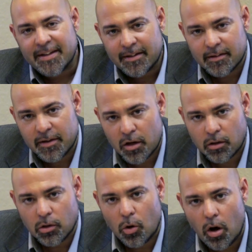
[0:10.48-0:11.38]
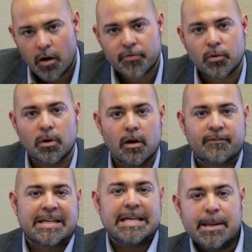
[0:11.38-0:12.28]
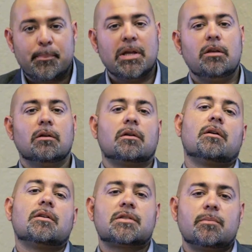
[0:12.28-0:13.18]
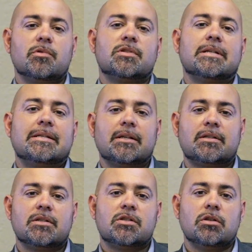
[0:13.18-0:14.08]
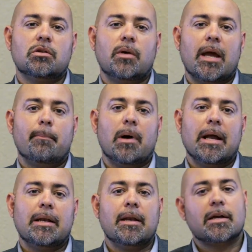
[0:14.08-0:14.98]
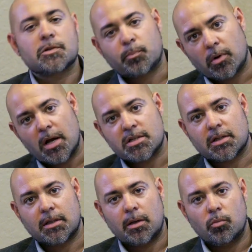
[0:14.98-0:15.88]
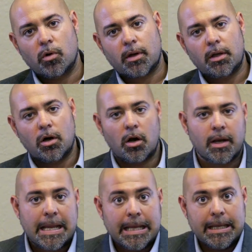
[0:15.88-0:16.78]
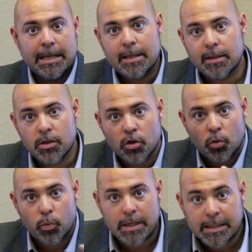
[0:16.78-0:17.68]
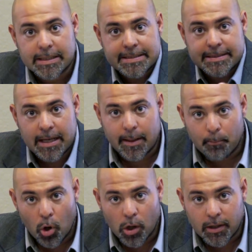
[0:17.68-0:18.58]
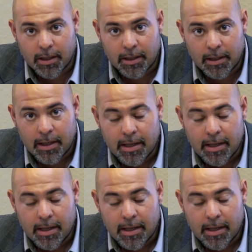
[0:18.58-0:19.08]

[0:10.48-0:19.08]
Canigliaro, author of Keeping Your Customers Addicted to You, and my next project that I'm working on in the real estate market